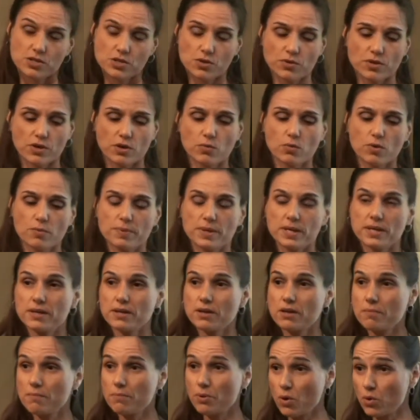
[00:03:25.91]
So there will be a
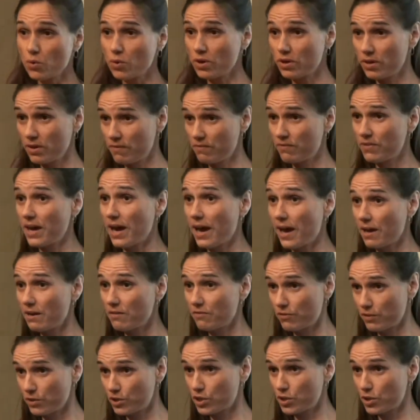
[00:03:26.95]
component of that
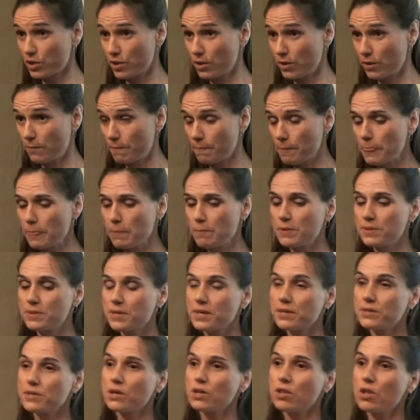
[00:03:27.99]
for sure. But then
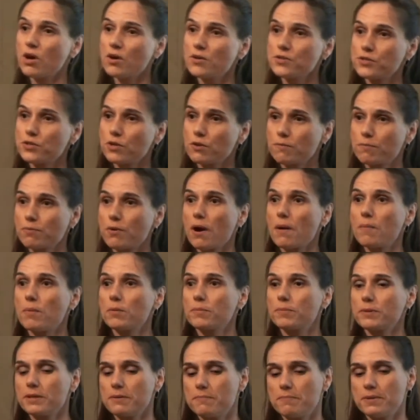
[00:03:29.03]
there'll also
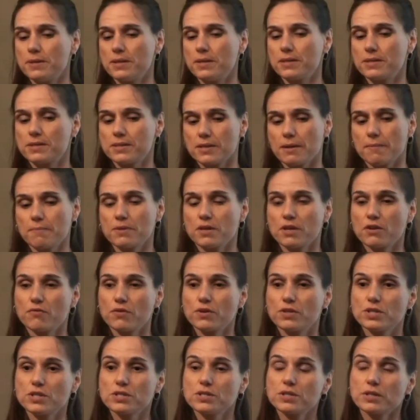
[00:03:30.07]
probably be something, if we
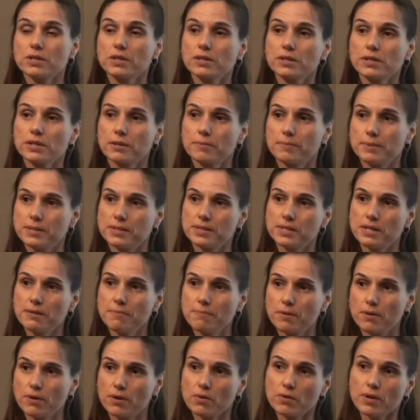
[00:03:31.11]
just look a little bit
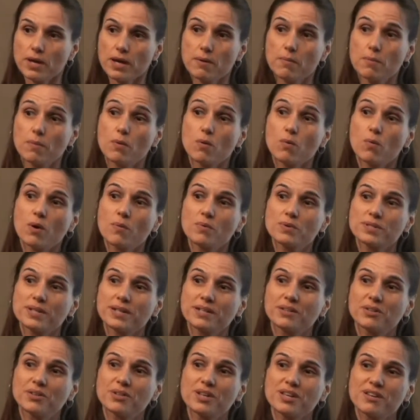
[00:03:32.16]
deeper, okay, but what was I
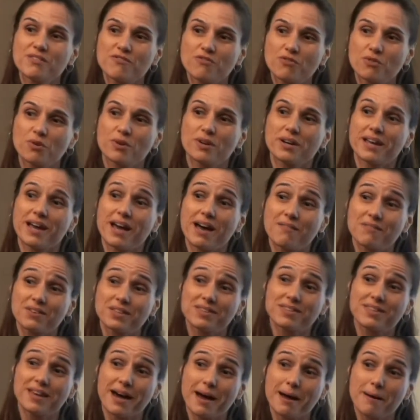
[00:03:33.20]
looking for in having
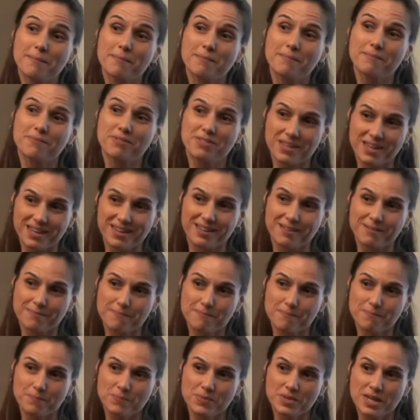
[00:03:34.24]
that thing?
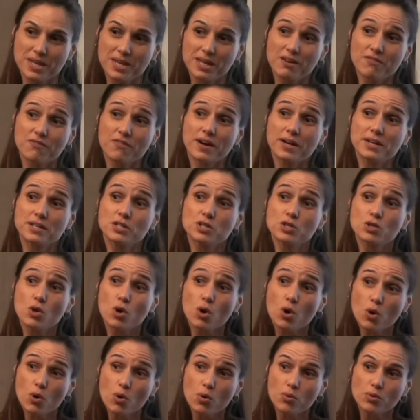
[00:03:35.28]
If I
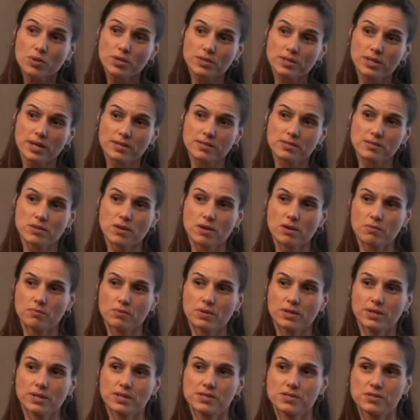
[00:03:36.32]
know that that's not
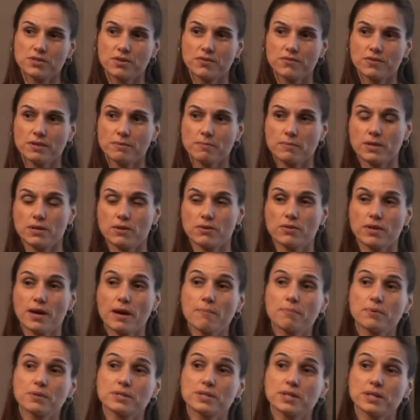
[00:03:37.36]
really serving me or
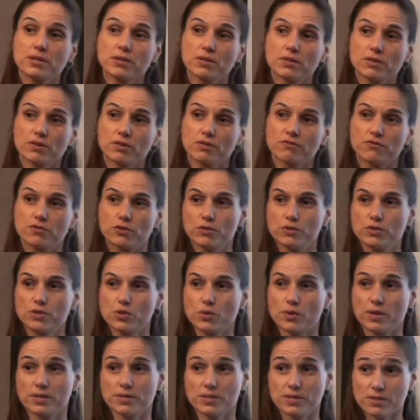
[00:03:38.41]
that particular food
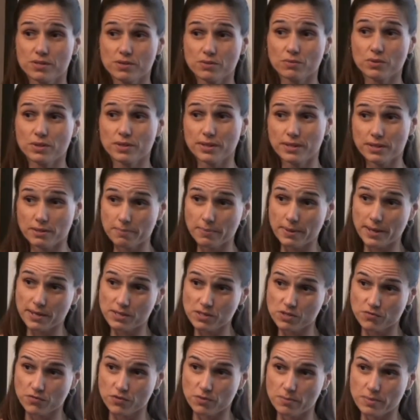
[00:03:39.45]
choice isn't really the
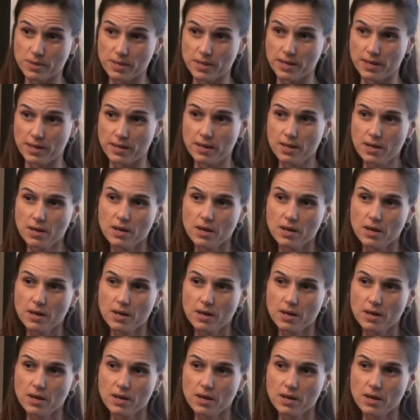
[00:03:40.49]
best for me,